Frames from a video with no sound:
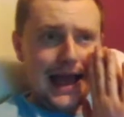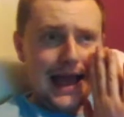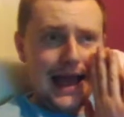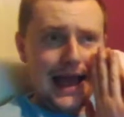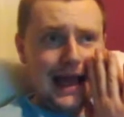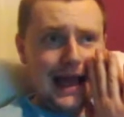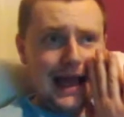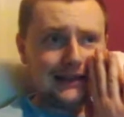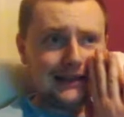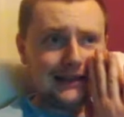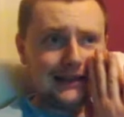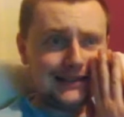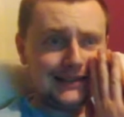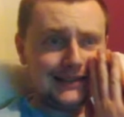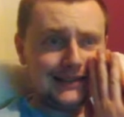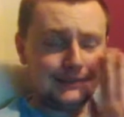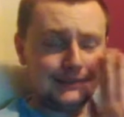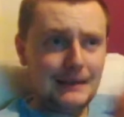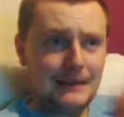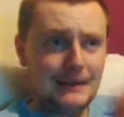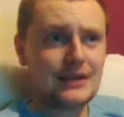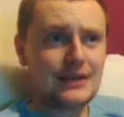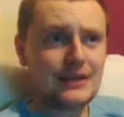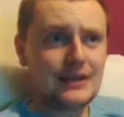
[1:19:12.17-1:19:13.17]

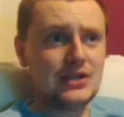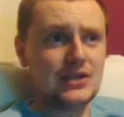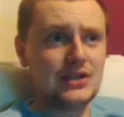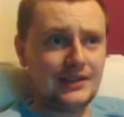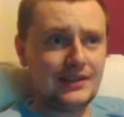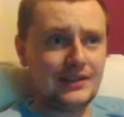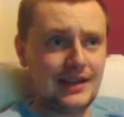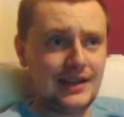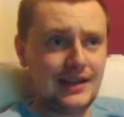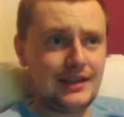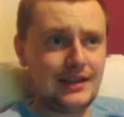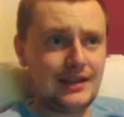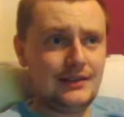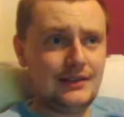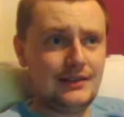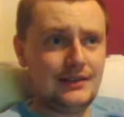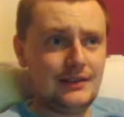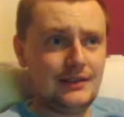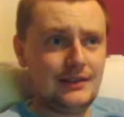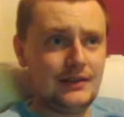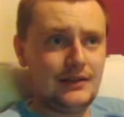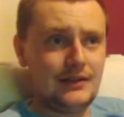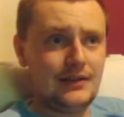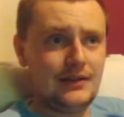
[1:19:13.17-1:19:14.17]
Smashes it.
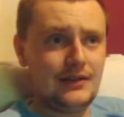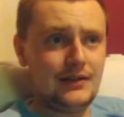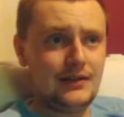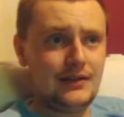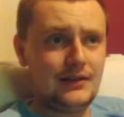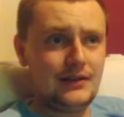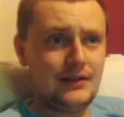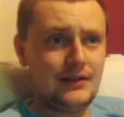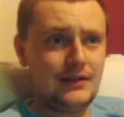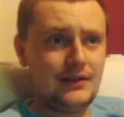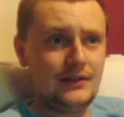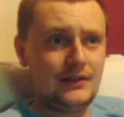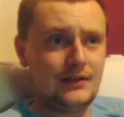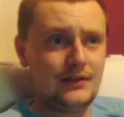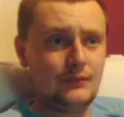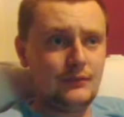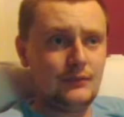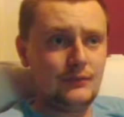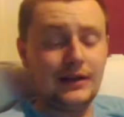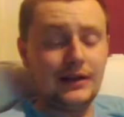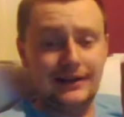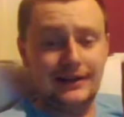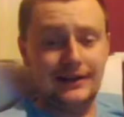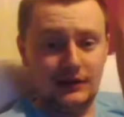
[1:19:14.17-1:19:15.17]
Well,
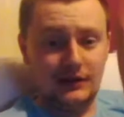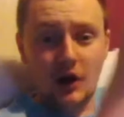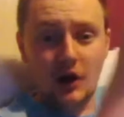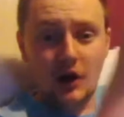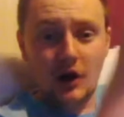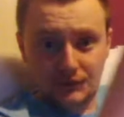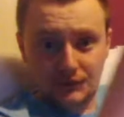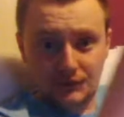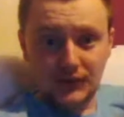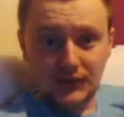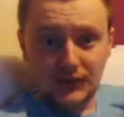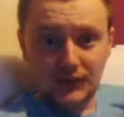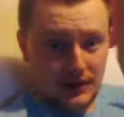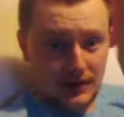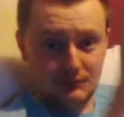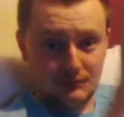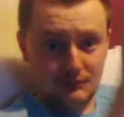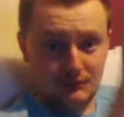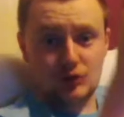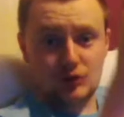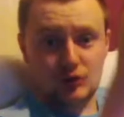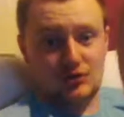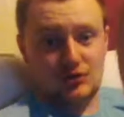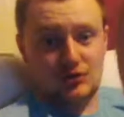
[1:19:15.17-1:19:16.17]
he lofts it,
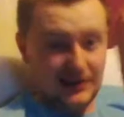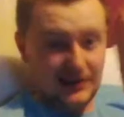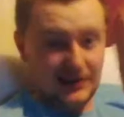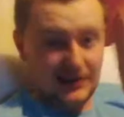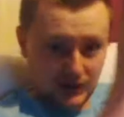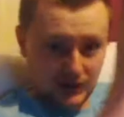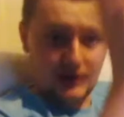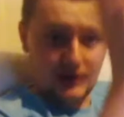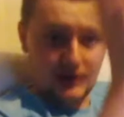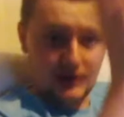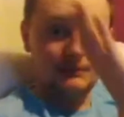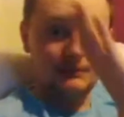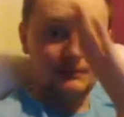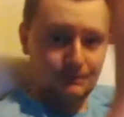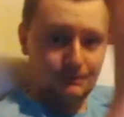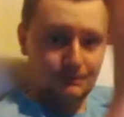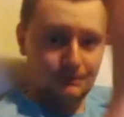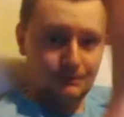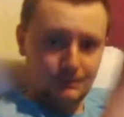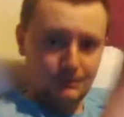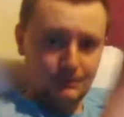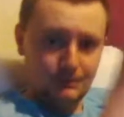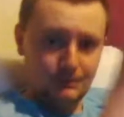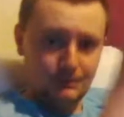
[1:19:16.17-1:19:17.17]
but tries to
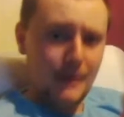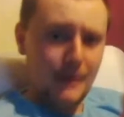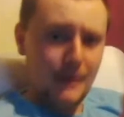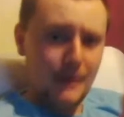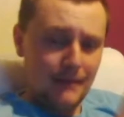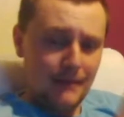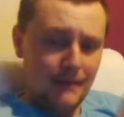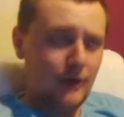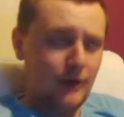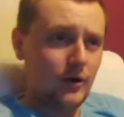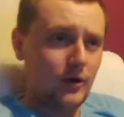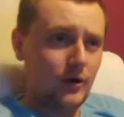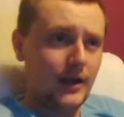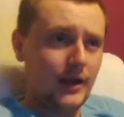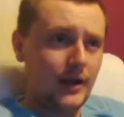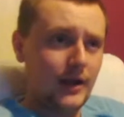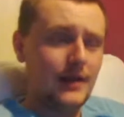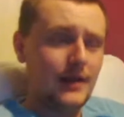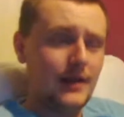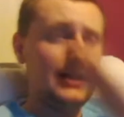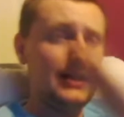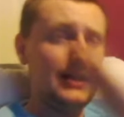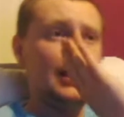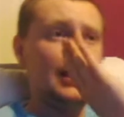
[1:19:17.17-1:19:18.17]
put a bit of power on it,
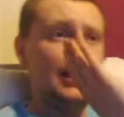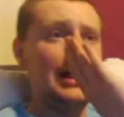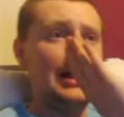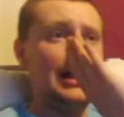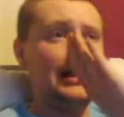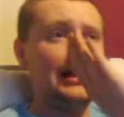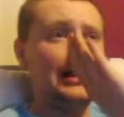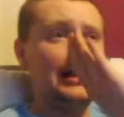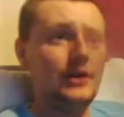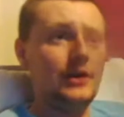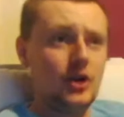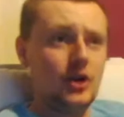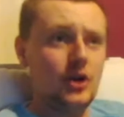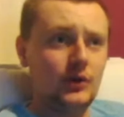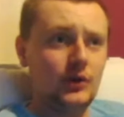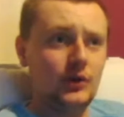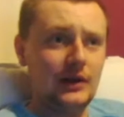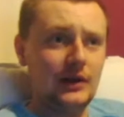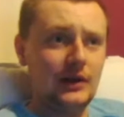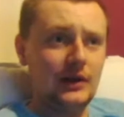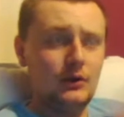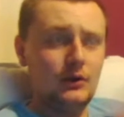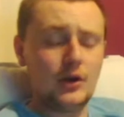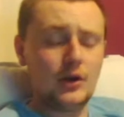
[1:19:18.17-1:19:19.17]
and it goes
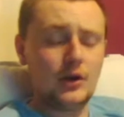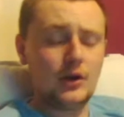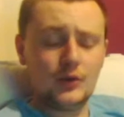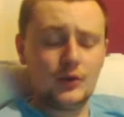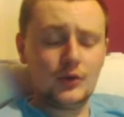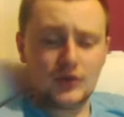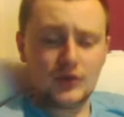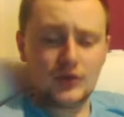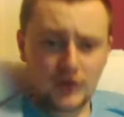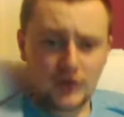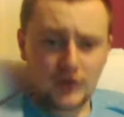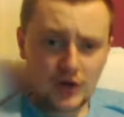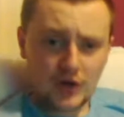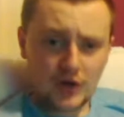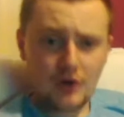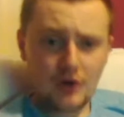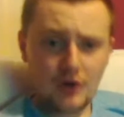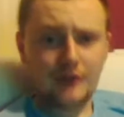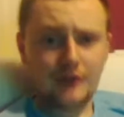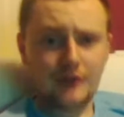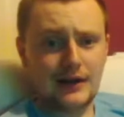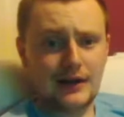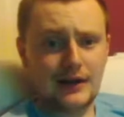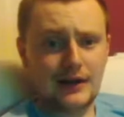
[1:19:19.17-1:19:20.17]
out closest to the
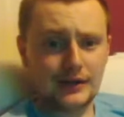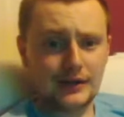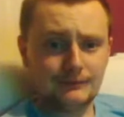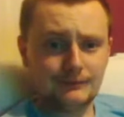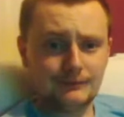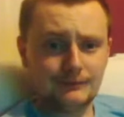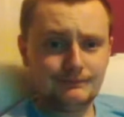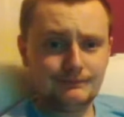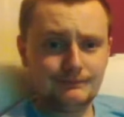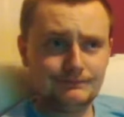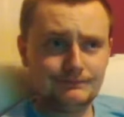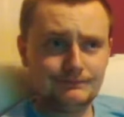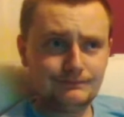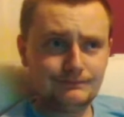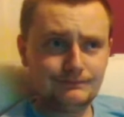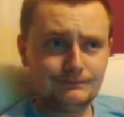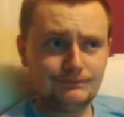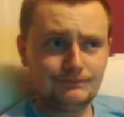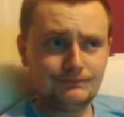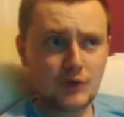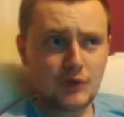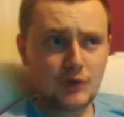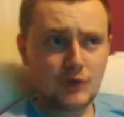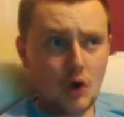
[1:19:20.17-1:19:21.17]
corner flag.
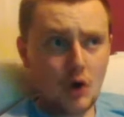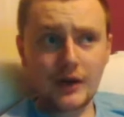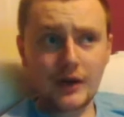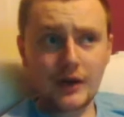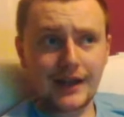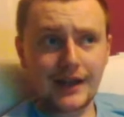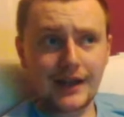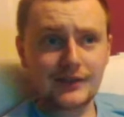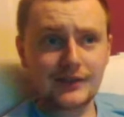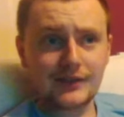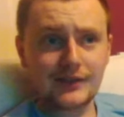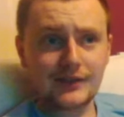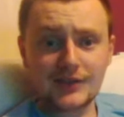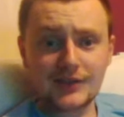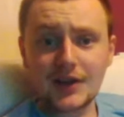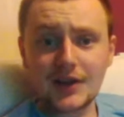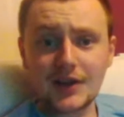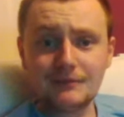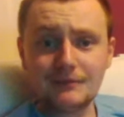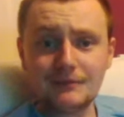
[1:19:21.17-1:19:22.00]
Goal kick to City.